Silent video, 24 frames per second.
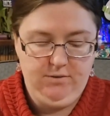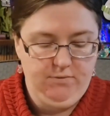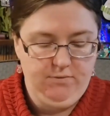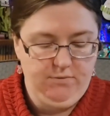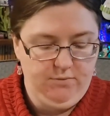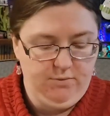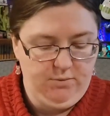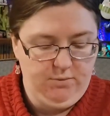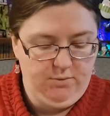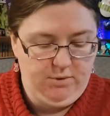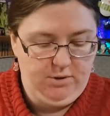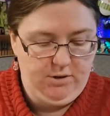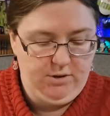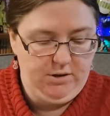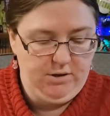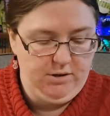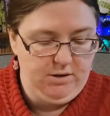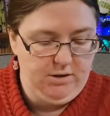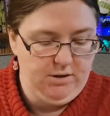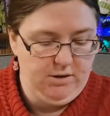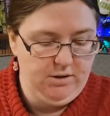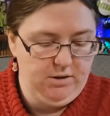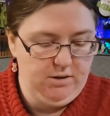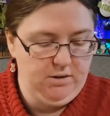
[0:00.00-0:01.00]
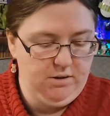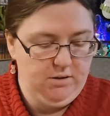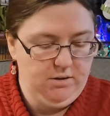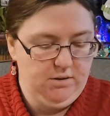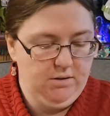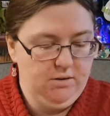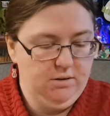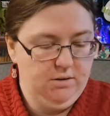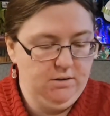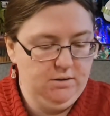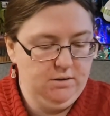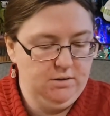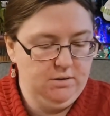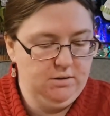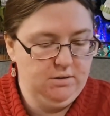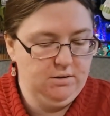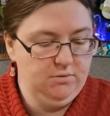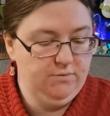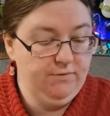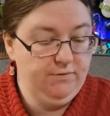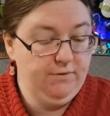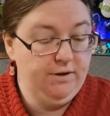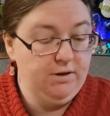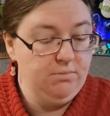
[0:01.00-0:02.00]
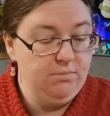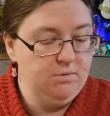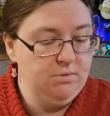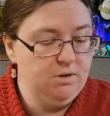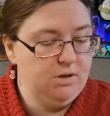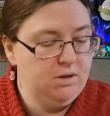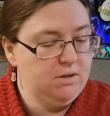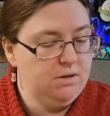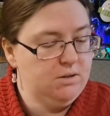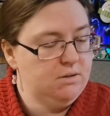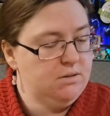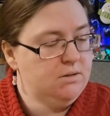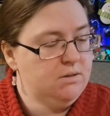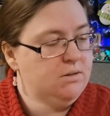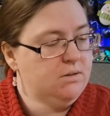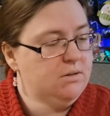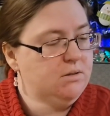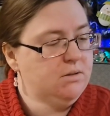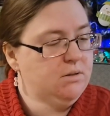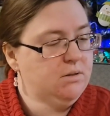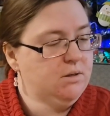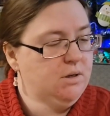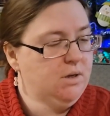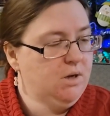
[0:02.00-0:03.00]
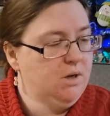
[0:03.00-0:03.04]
for to film this.